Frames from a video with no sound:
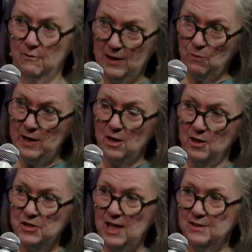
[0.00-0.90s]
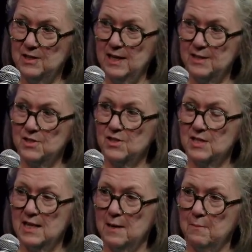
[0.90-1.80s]
that we all take the next
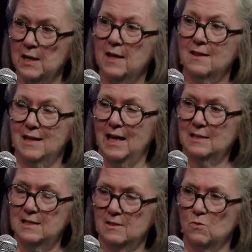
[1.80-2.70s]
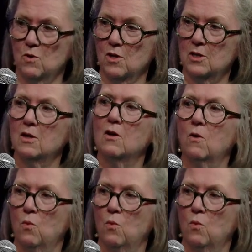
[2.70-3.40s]
step. That didn't work.